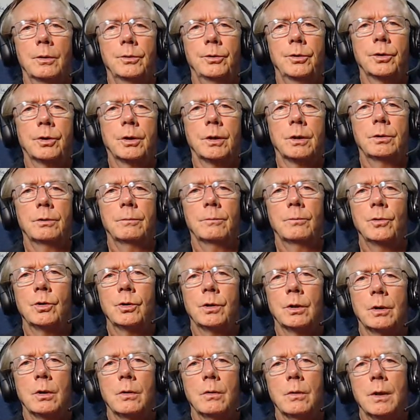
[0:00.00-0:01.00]
You can
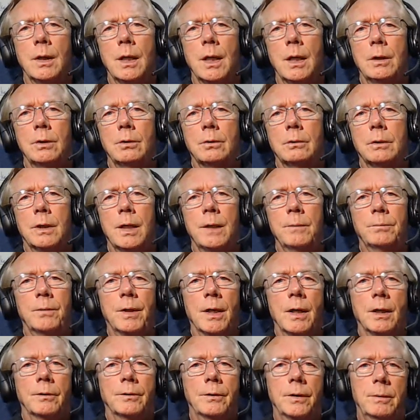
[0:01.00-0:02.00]
go ahead and keep
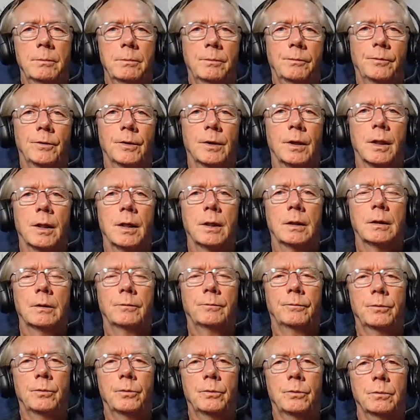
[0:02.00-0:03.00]
that theme if you like,
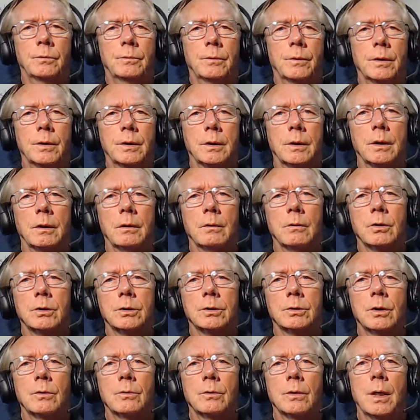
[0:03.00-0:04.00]
if you think it
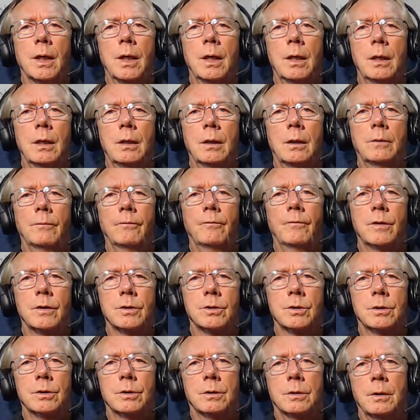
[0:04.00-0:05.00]
looks okay and it
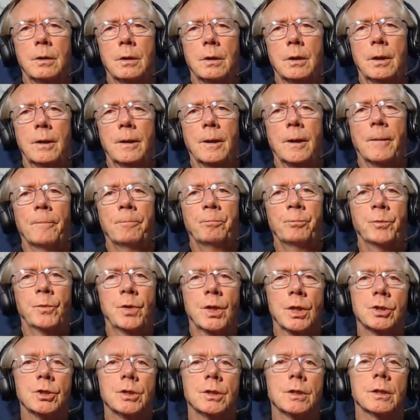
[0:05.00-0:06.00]
fits the
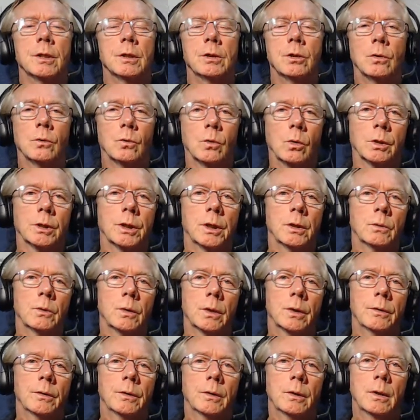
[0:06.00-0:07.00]
niche that you're working
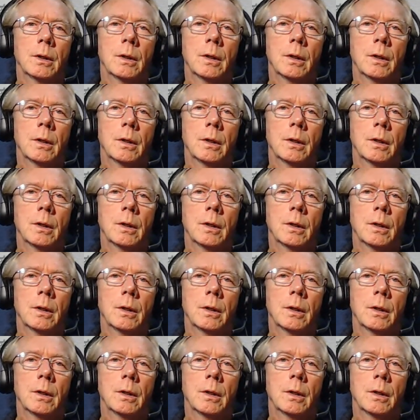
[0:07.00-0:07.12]
with.